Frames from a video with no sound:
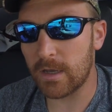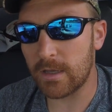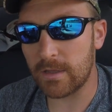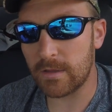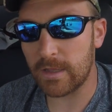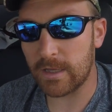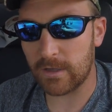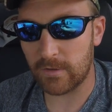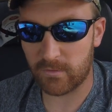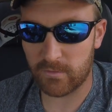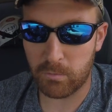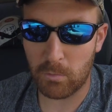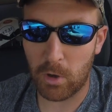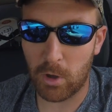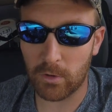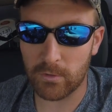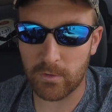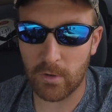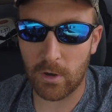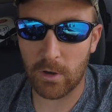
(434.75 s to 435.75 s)
like a small
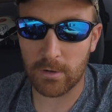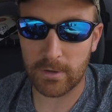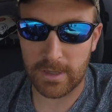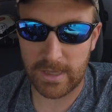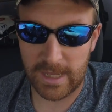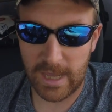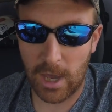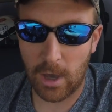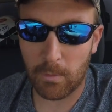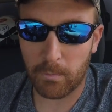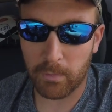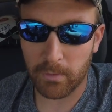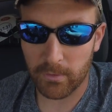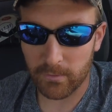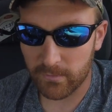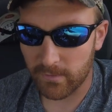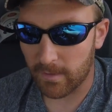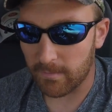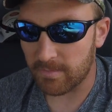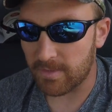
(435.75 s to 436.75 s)
dog yelp or
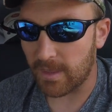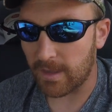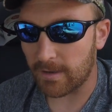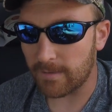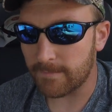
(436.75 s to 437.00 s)
something.